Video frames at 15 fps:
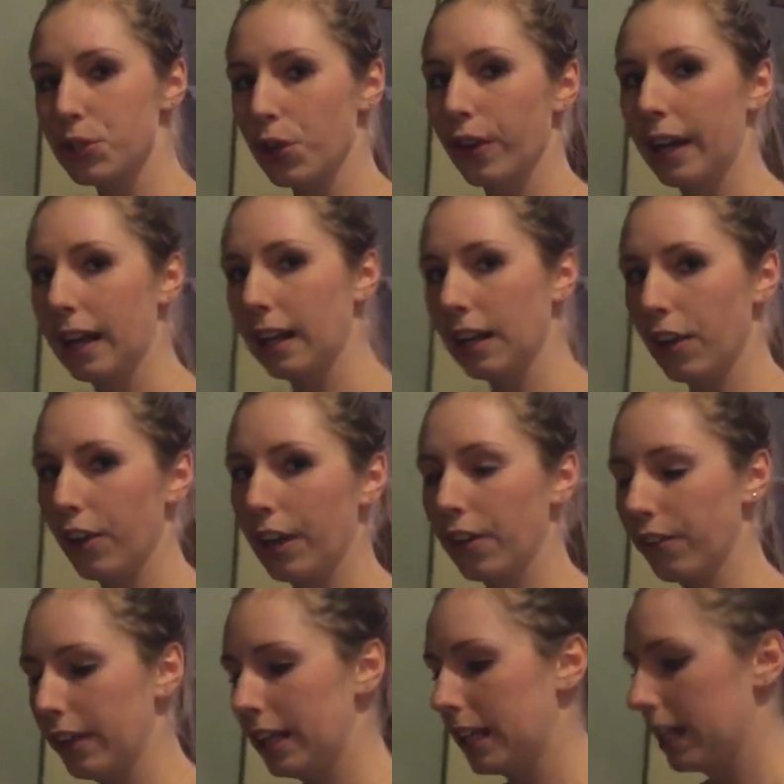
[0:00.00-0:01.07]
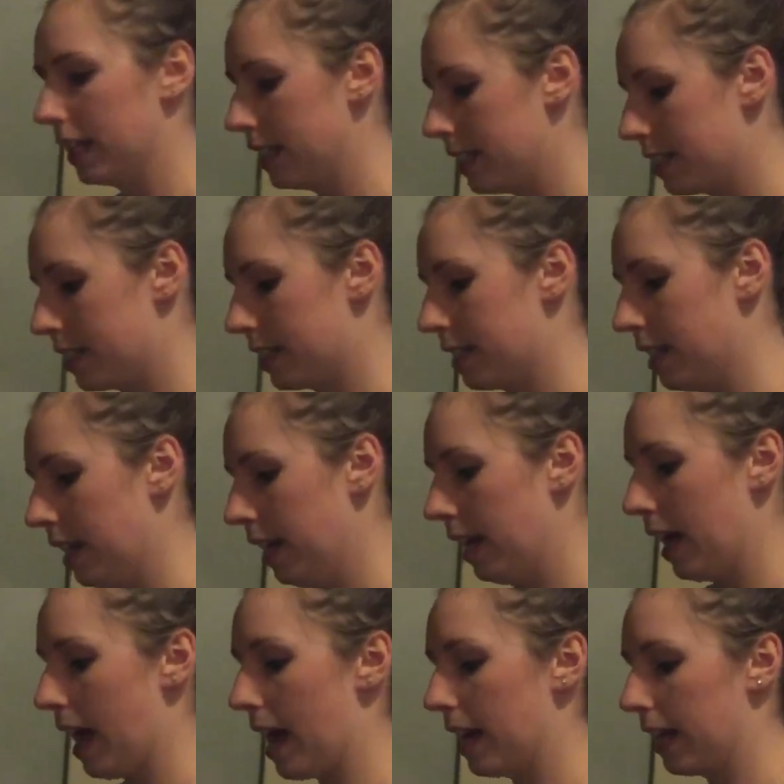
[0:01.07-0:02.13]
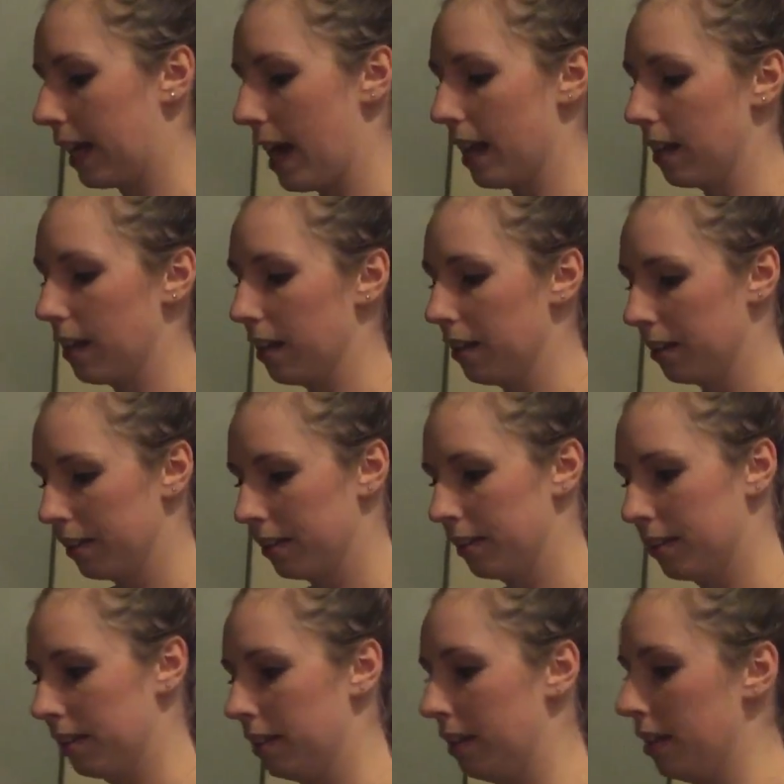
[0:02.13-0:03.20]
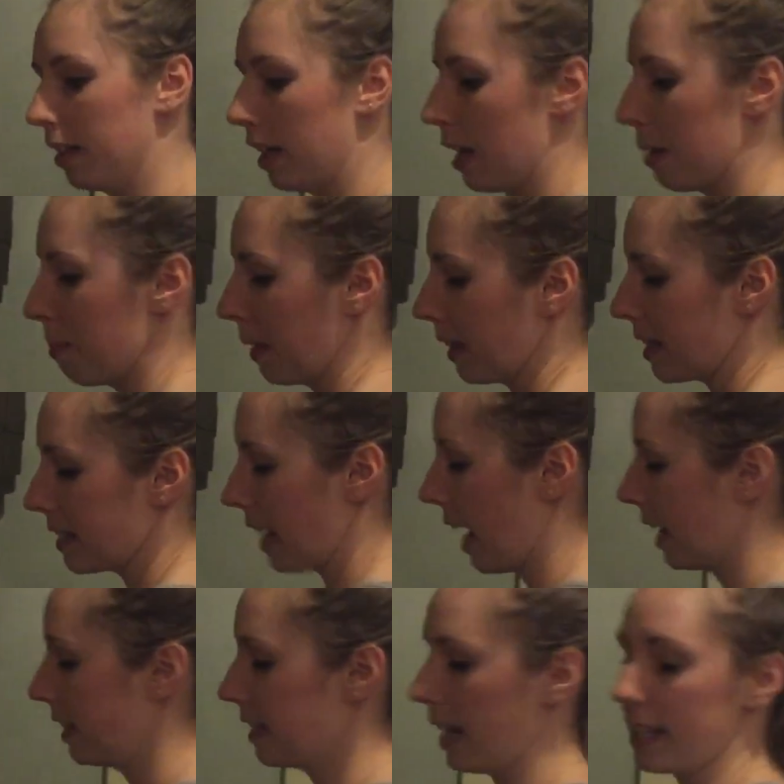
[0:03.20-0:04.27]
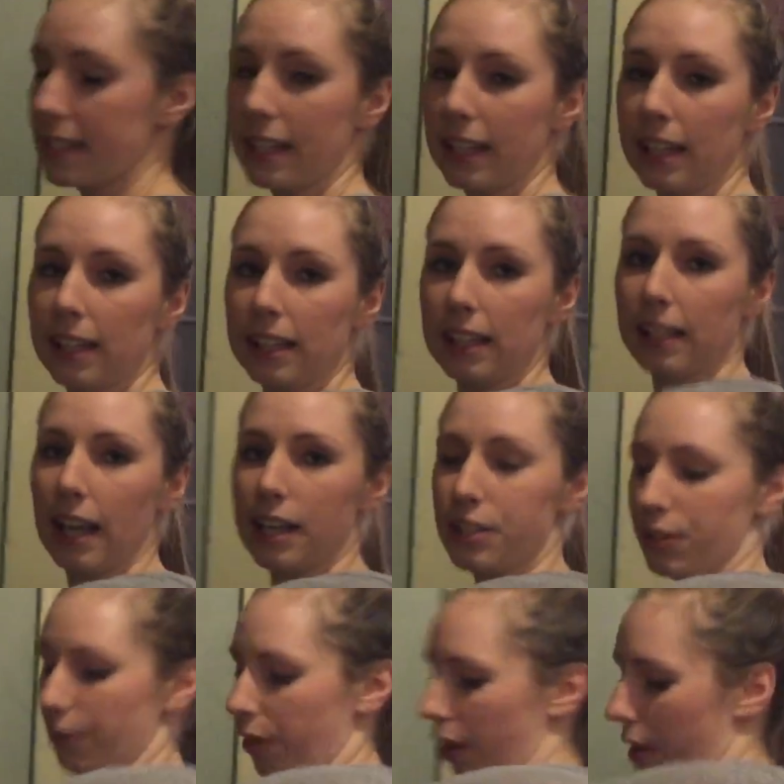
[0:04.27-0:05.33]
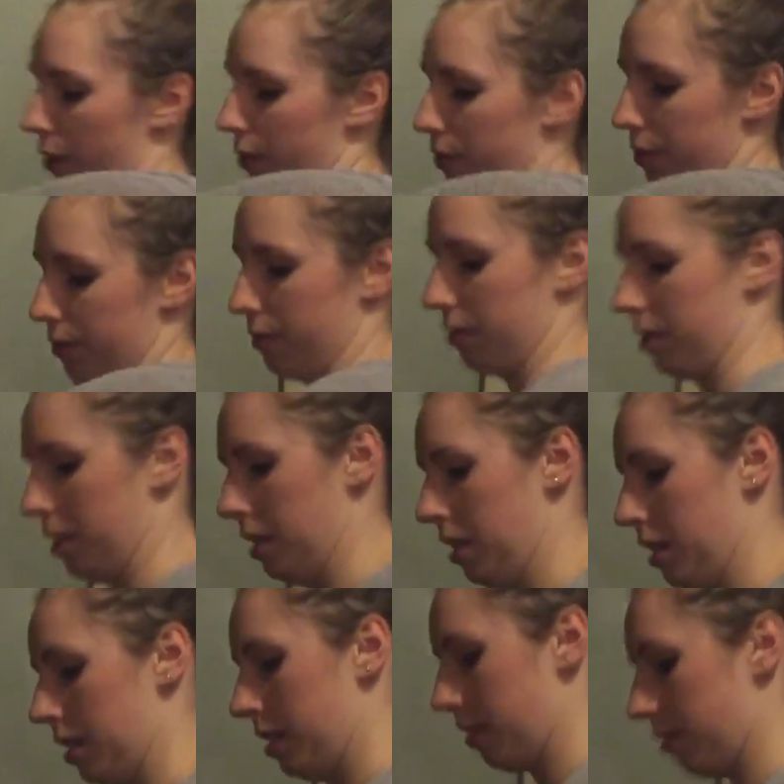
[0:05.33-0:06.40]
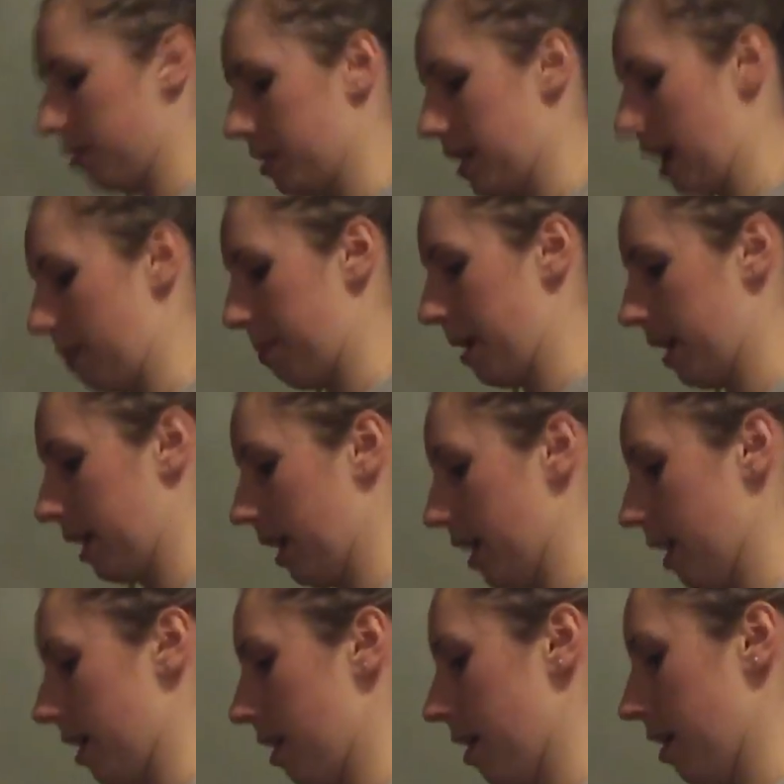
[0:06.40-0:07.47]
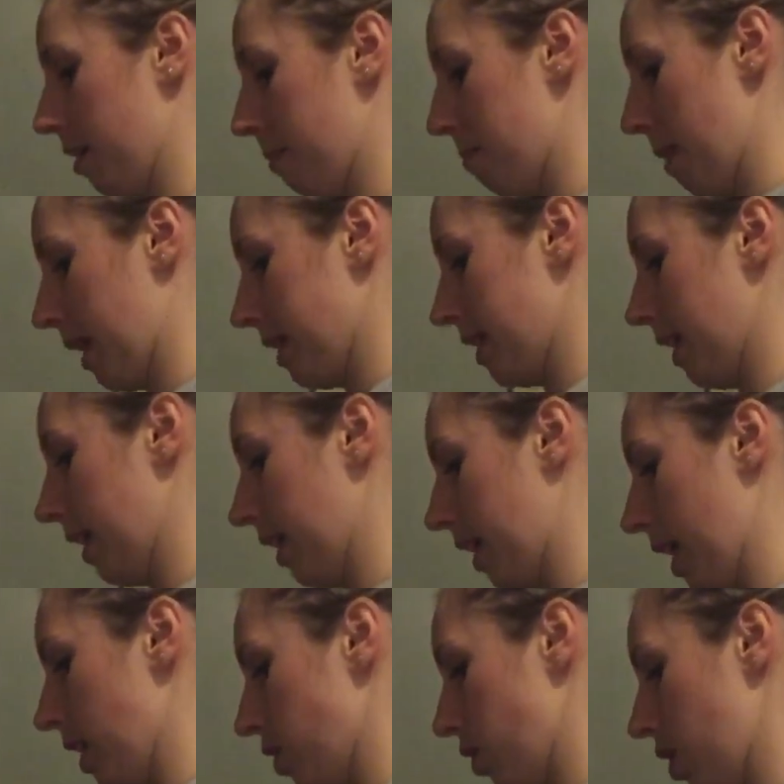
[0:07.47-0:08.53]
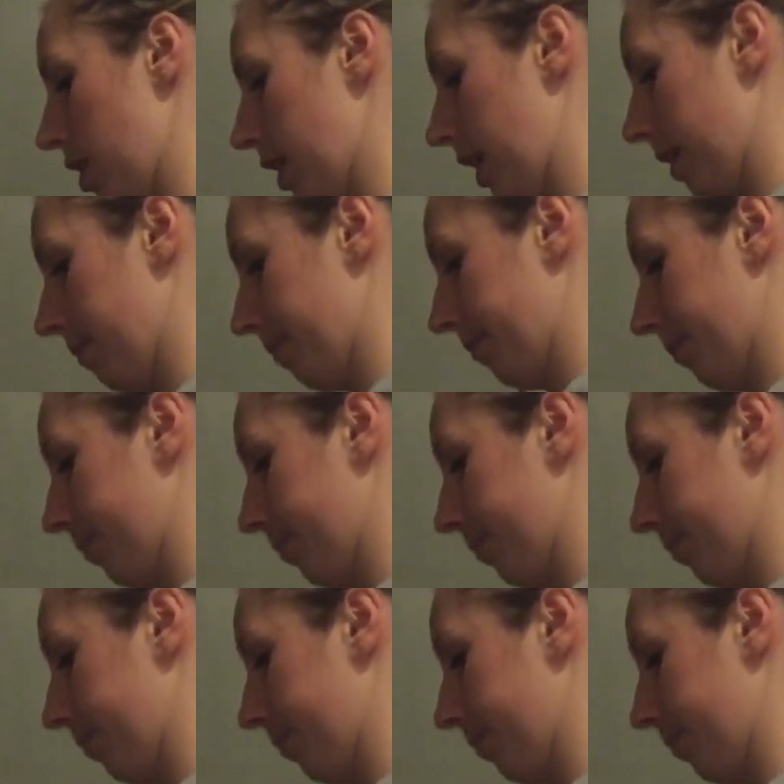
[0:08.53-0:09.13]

stirring your ingredients. And again, keeping the sides nice and clean as you go. So stopping and mixing occasionally.